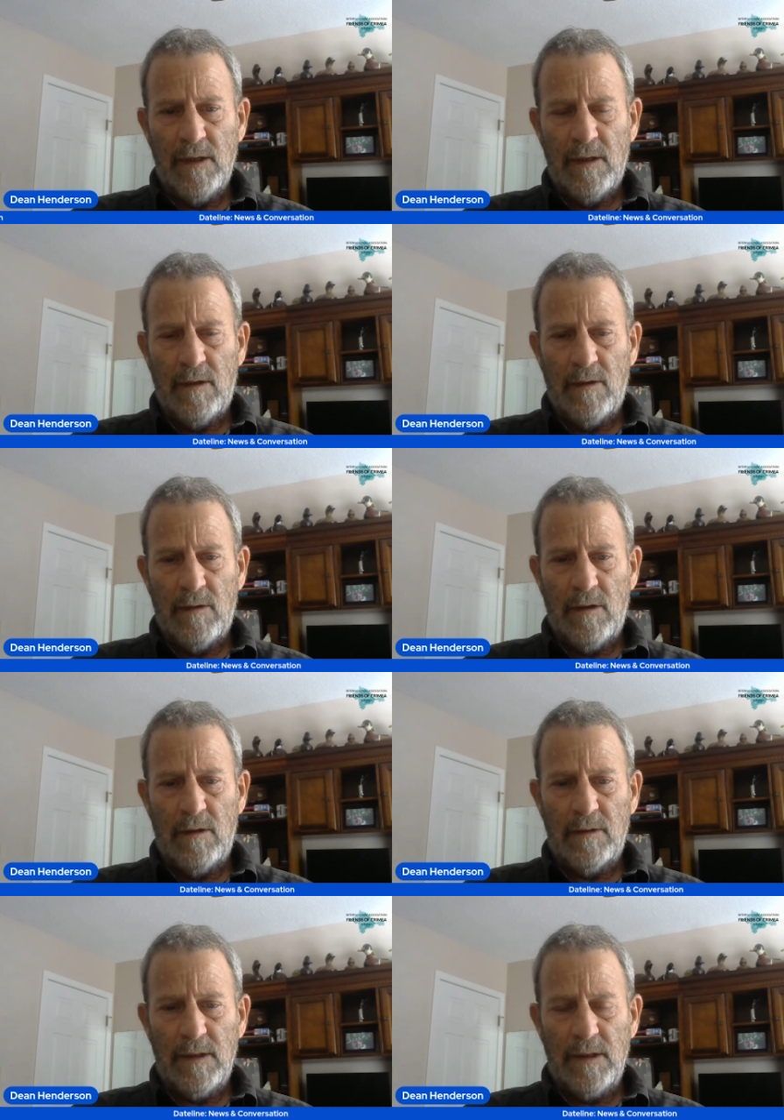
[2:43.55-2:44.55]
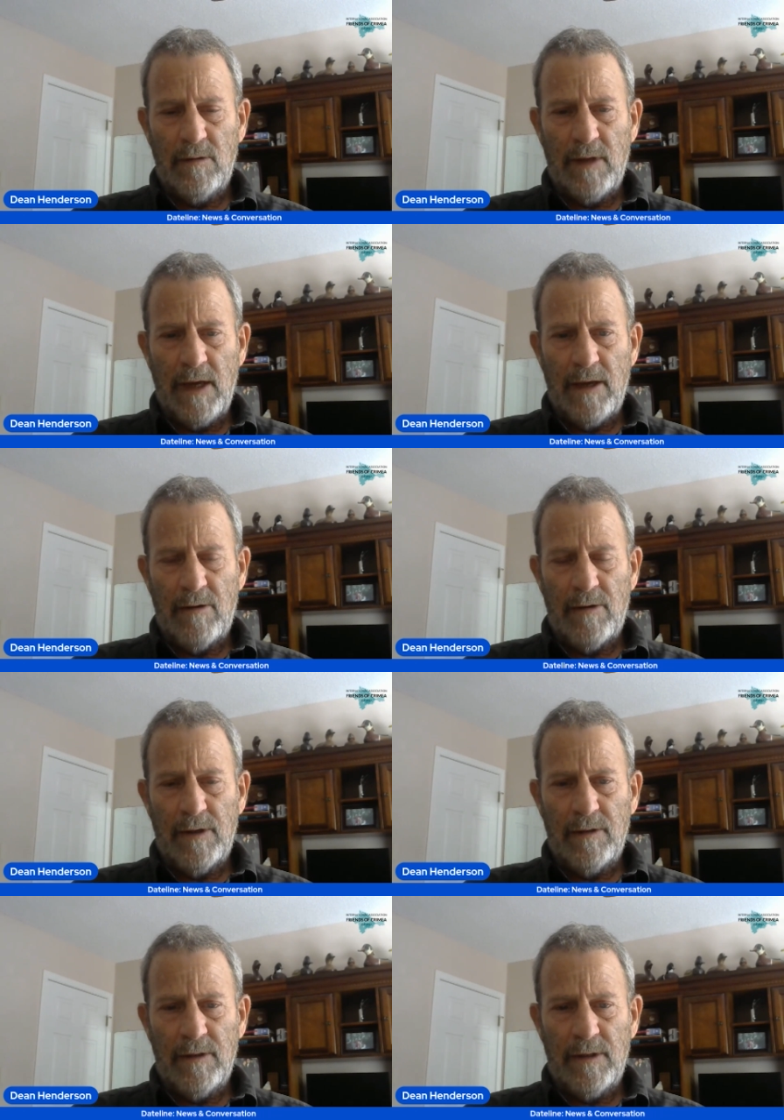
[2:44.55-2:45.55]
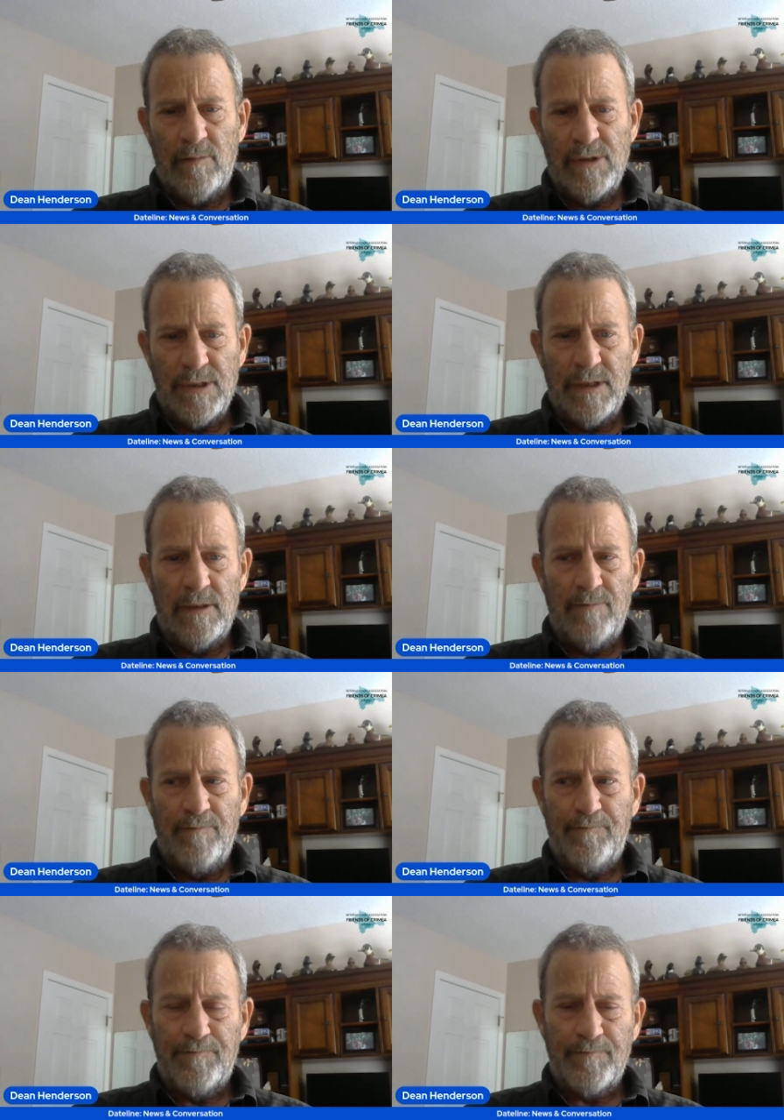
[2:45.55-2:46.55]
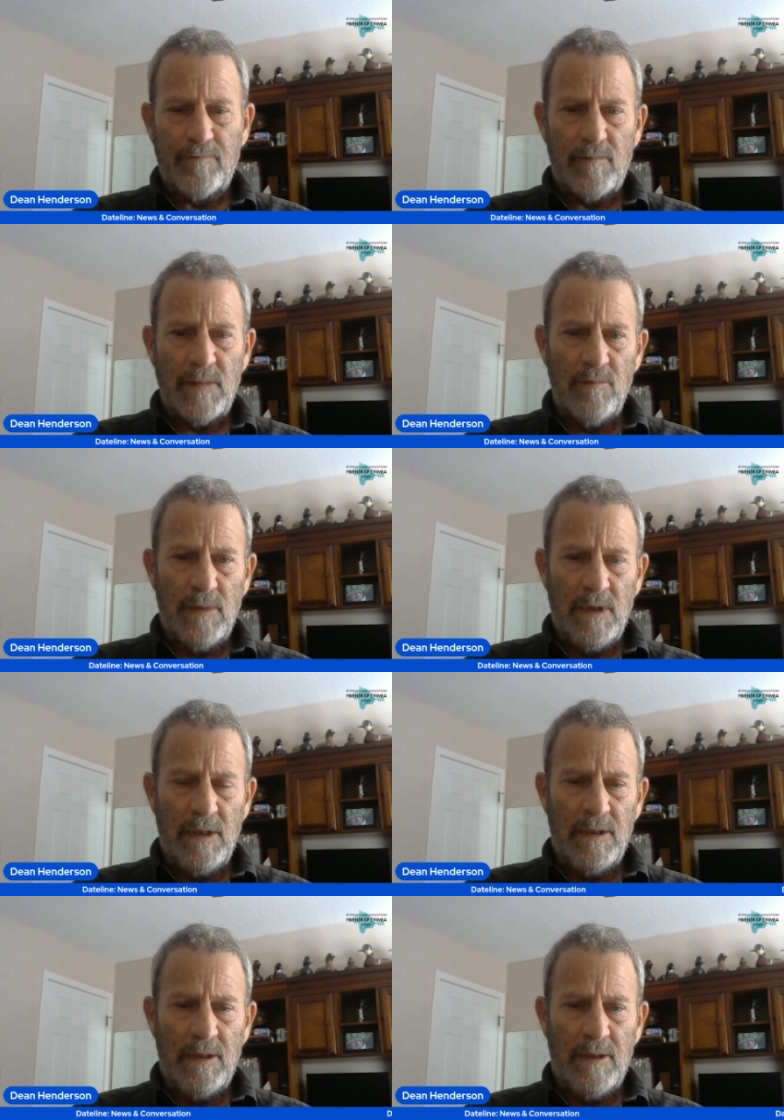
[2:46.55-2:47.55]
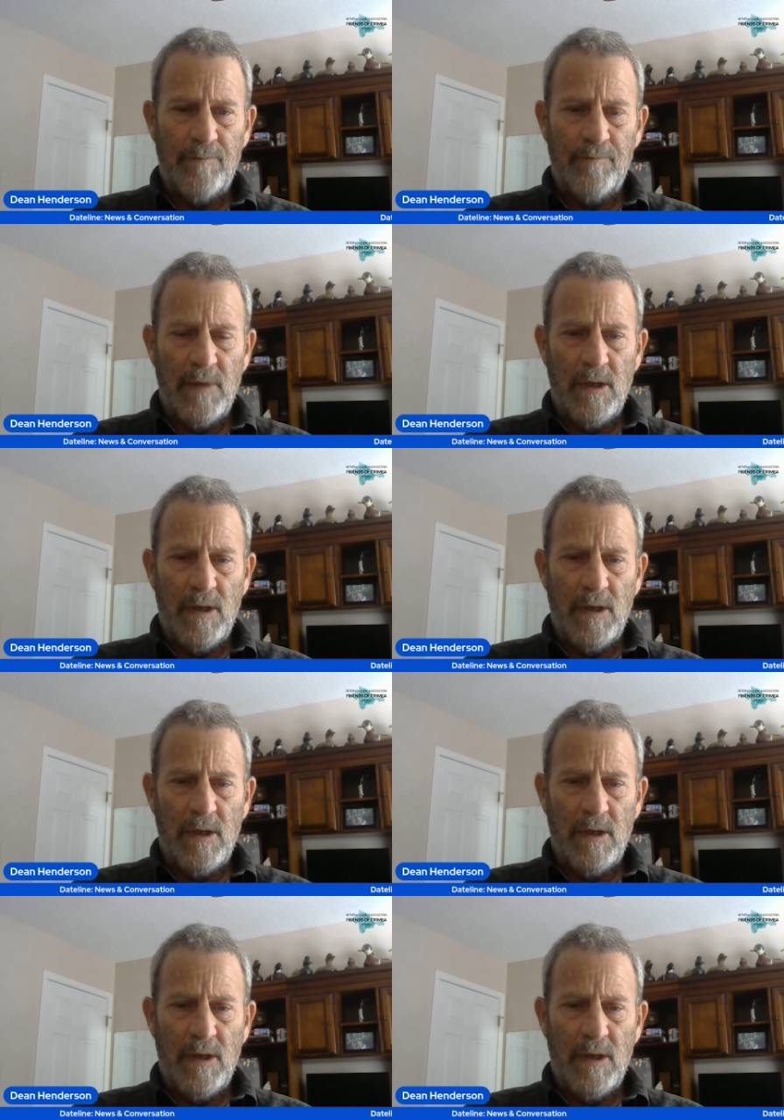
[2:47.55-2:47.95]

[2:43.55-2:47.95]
all along you know that area and Michigan, and um,